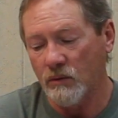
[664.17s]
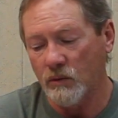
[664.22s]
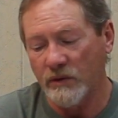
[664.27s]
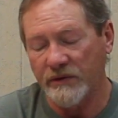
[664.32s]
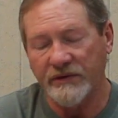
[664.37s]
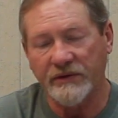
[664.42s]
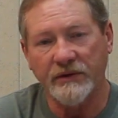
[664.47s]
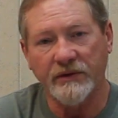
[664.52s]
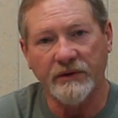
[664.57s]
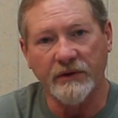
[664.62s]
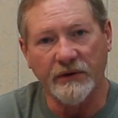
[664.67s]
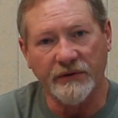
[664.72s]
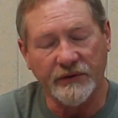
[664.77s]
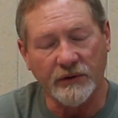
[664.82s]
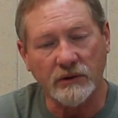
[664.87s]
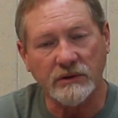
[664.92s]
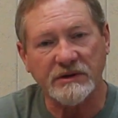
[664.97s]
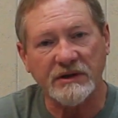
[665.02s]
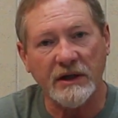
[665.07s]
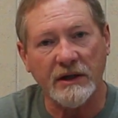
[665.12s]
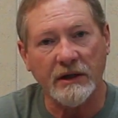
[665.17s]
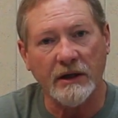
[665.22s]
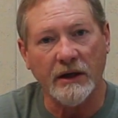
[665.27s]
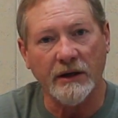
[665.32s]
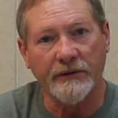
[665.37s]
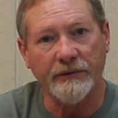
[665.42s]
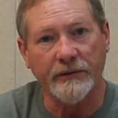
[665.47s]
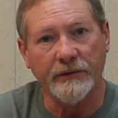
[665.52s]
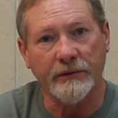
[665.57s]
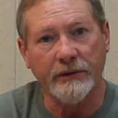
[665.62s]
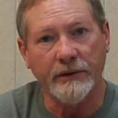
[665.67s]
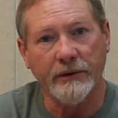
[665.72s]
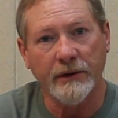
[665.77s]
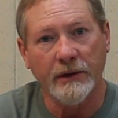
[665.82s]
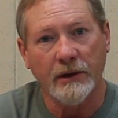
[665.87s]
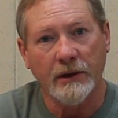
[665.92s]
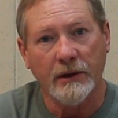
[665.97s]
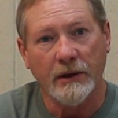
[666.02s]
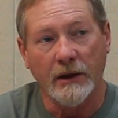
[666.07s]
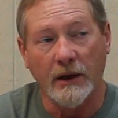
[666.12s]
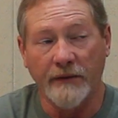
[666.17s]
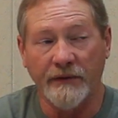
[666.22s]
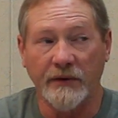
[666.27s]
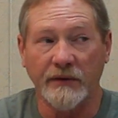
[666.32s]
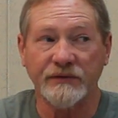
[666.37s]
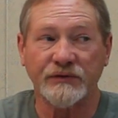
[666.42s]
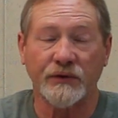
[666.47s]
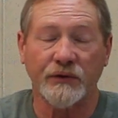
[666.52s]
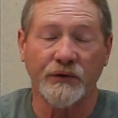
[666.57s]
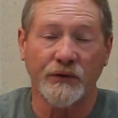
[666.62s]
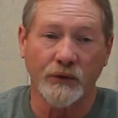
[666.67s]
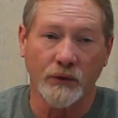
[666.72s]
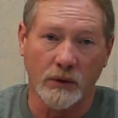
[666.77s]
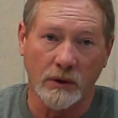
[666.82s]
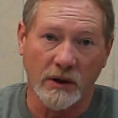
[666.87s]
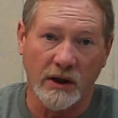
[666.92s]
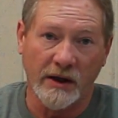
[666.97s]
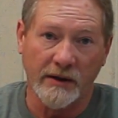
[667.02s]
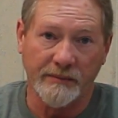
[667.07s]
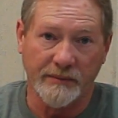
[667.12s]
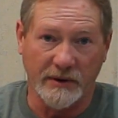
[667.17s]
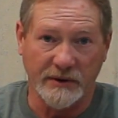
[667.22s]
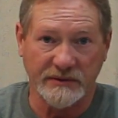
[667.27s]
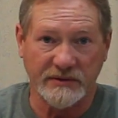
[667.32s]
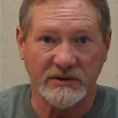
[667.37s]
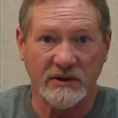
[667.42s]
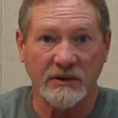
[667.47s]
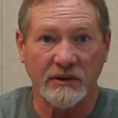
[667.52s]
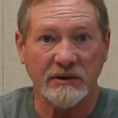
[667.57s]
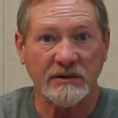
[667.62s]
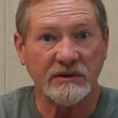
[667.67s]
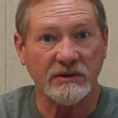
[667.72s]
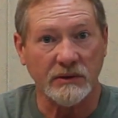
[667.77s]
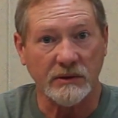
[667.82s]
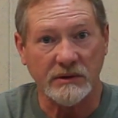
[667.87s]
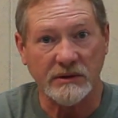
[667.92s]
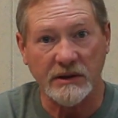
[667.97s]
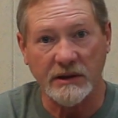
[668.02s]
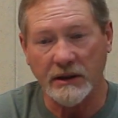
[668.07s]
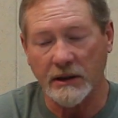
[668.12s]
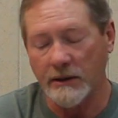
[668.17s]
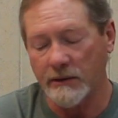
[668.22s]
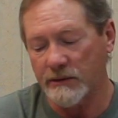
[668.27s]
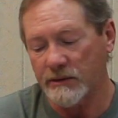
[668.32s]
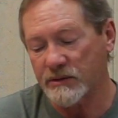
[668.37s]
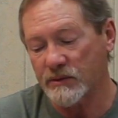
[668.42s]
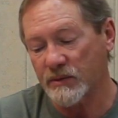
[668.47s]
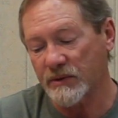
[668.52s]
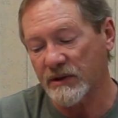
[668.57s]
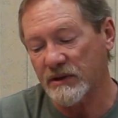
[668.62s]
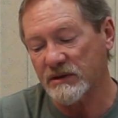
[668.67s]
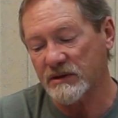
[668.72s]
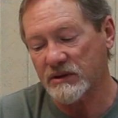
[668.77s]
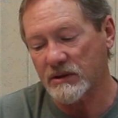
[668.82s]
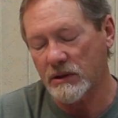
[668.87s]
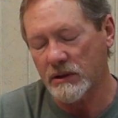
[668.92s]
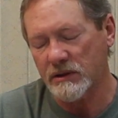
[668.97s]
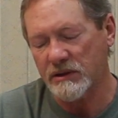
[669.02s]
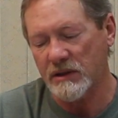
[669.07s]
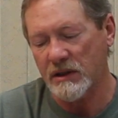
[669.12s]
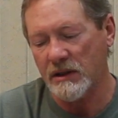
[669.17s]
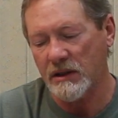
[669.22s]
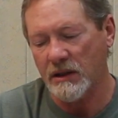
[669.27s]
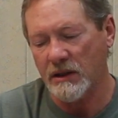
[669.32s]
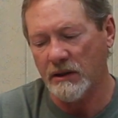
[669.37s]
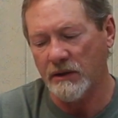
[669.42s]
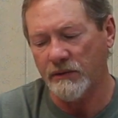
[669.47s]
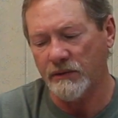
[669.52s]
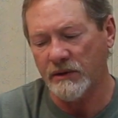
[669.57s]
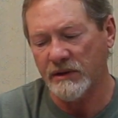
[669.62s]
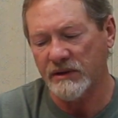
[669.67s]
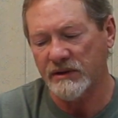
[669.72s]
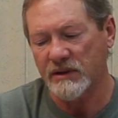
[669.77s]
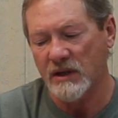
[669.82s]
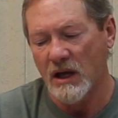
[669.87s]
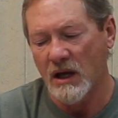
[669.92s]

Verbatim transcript: with the thirteen hundred, and those are newer LiPos than these thirteen hundreds, with these thirteen hundreds,